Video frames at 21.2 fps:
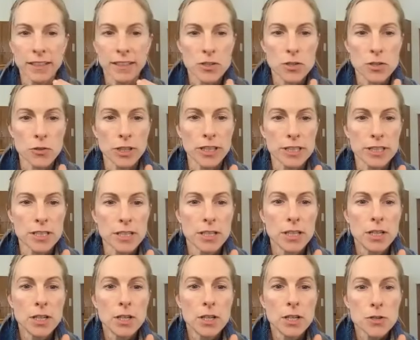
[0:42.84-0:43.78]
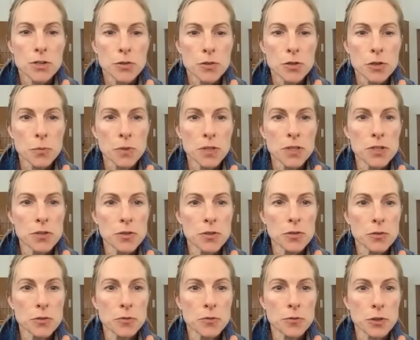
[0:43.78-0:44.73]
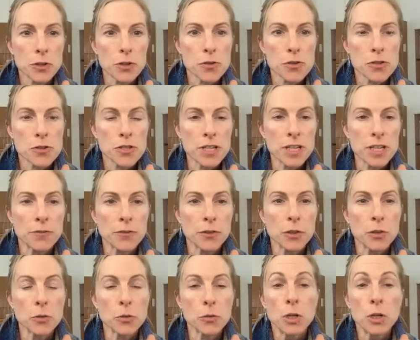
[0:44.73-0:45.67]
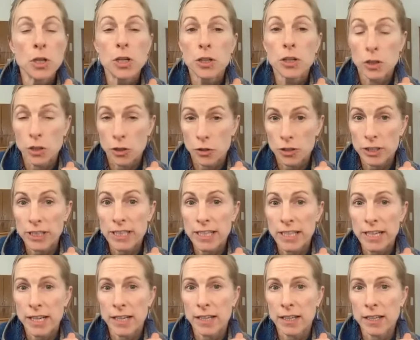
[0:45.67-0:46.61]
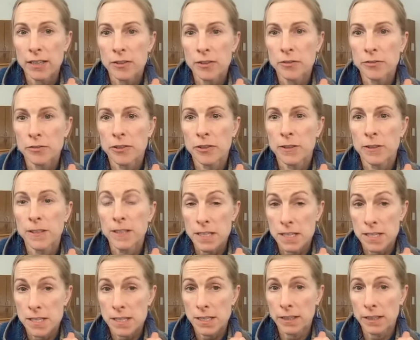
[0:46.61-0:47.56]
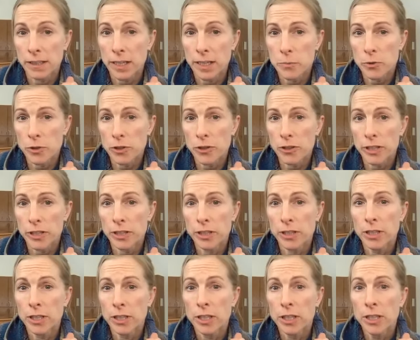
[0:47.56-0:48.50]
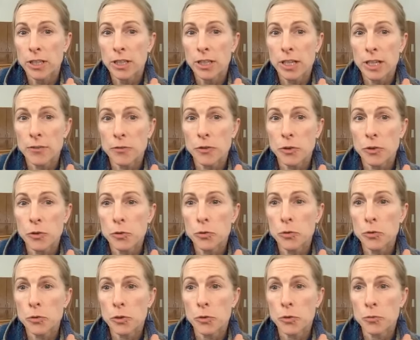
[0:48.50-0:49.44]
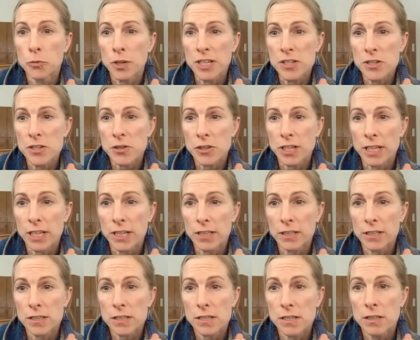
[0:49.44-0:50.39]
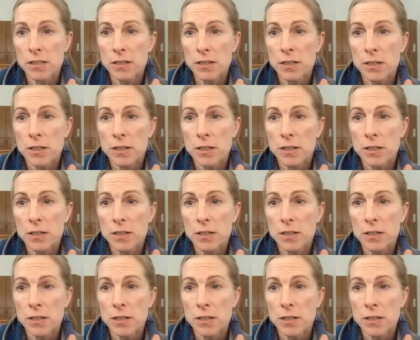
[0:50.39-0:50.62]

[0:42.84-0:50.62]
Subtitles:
that's great. So should we do first, if you currently have a seed library, if you could raise your hand?